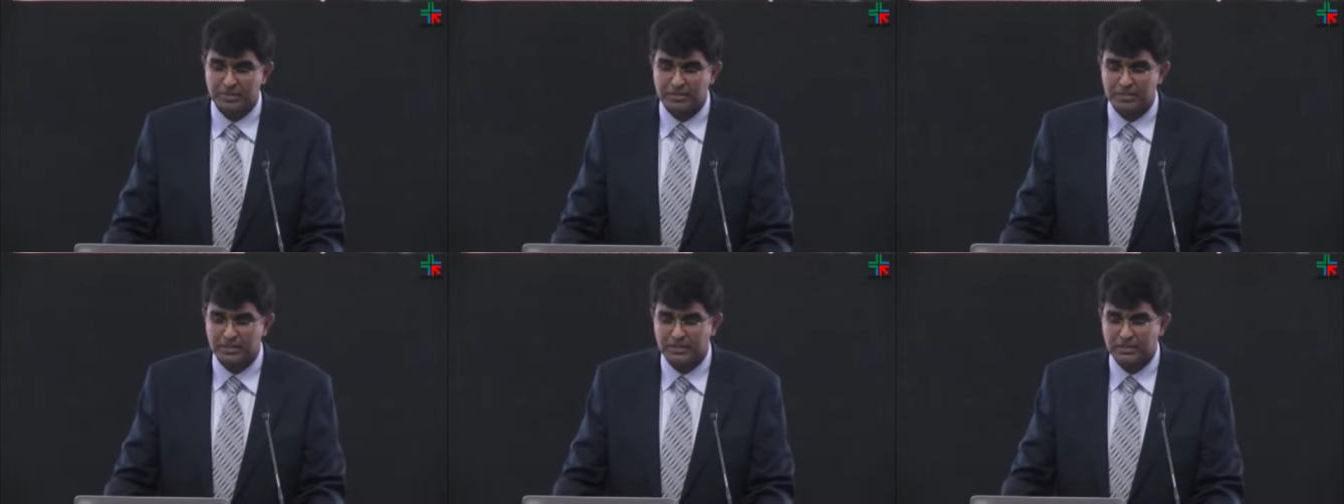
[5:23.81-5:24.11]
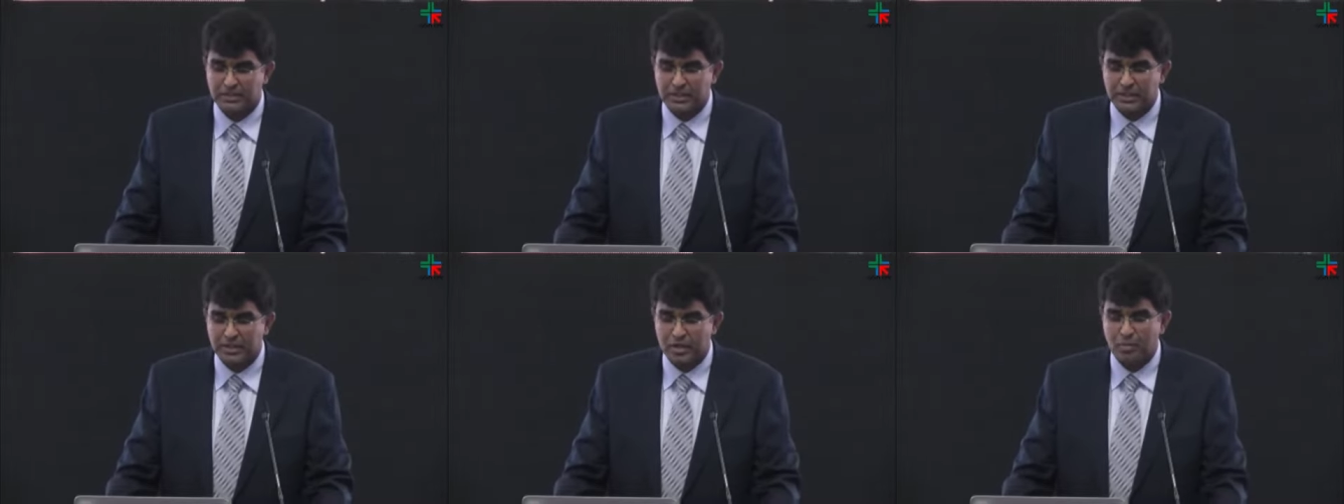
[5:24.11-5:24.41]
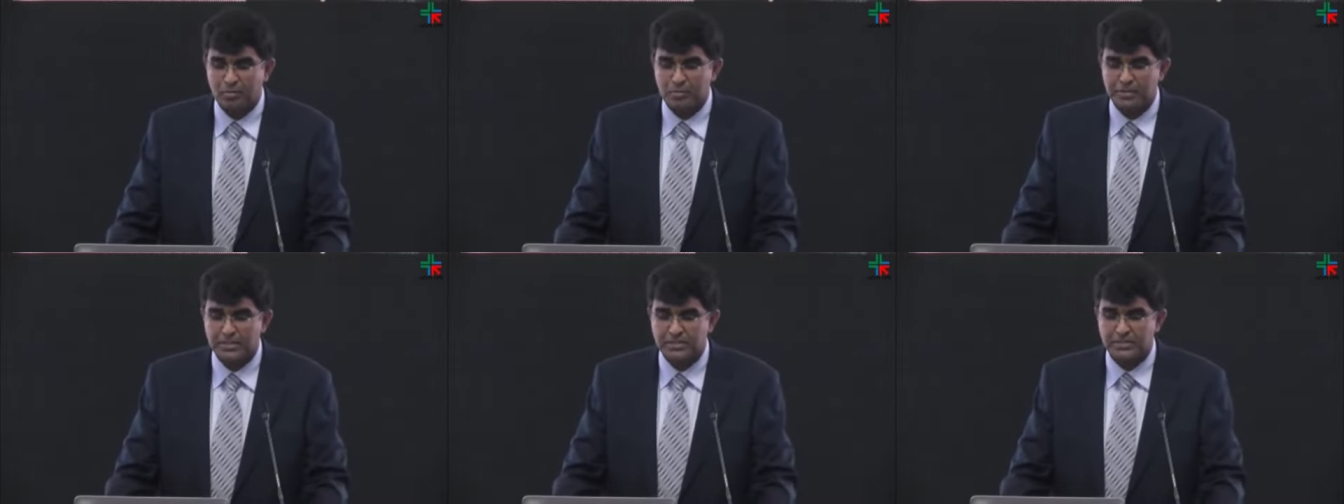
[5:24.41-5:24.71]
The three
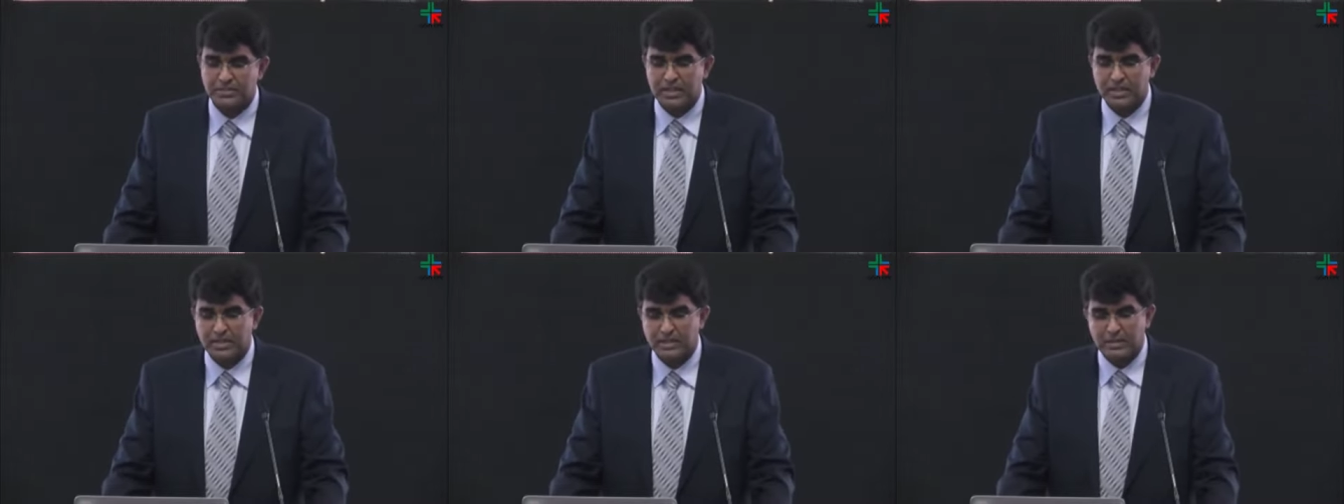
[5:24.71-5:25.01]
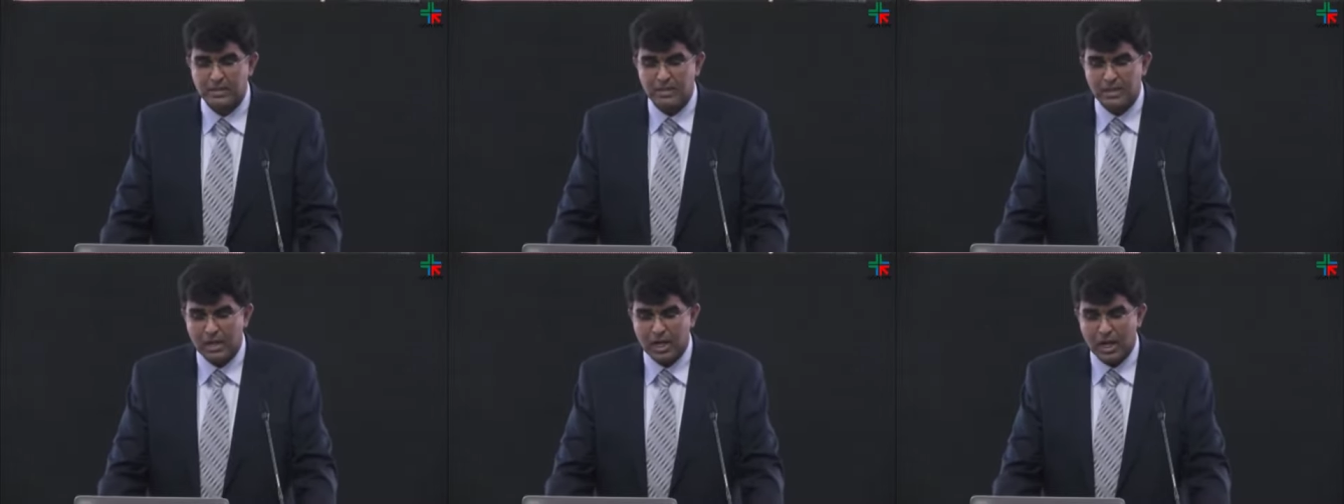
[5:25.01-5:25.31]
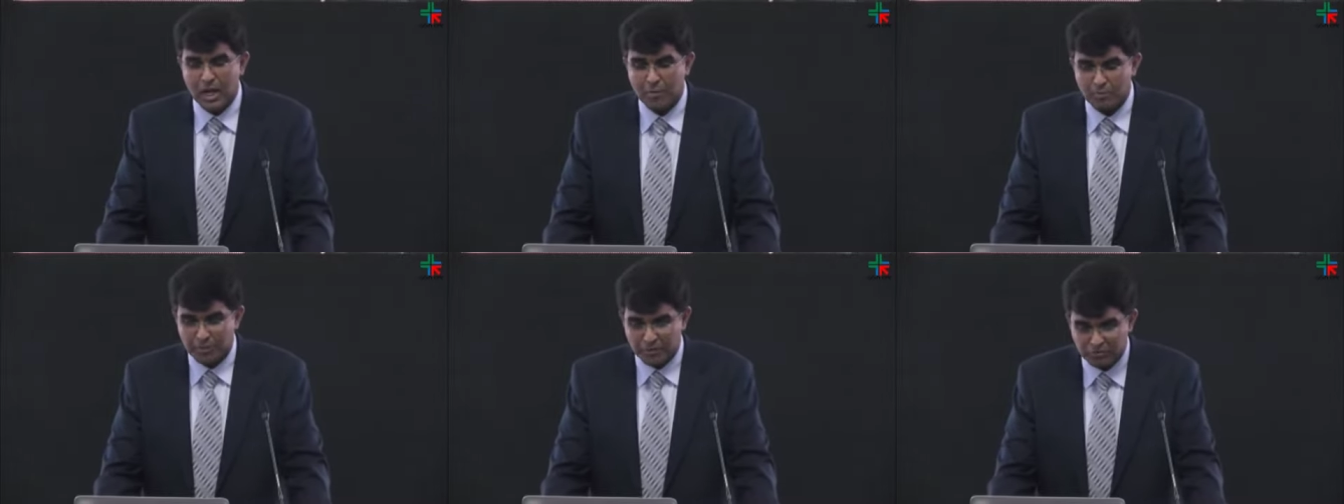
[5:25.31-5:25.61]
components are
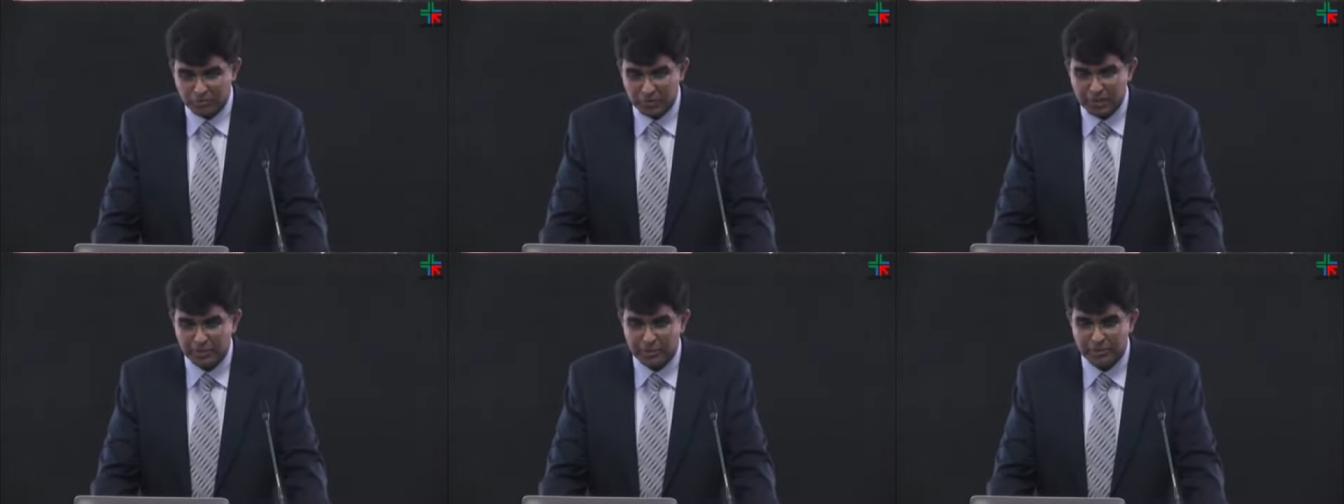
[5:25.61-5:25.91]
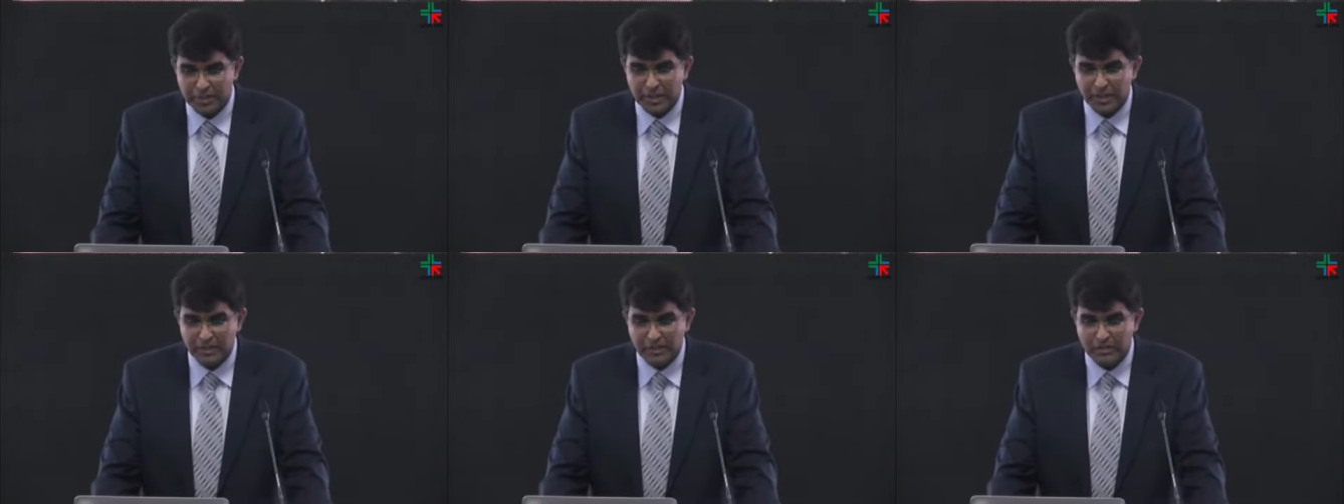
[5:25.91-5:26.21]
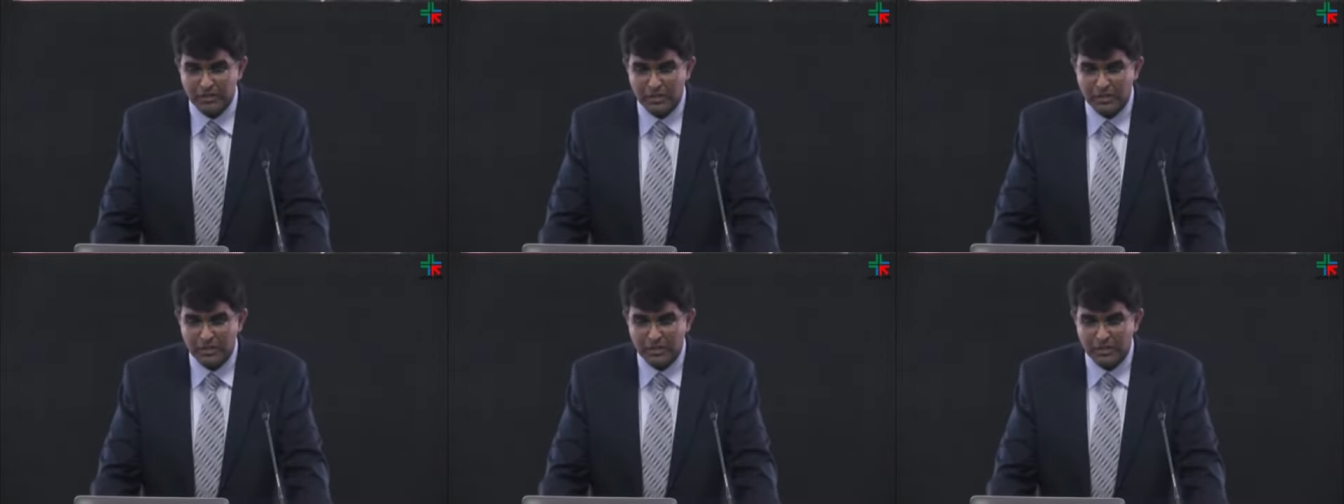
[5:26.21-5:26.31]
hypervolemia,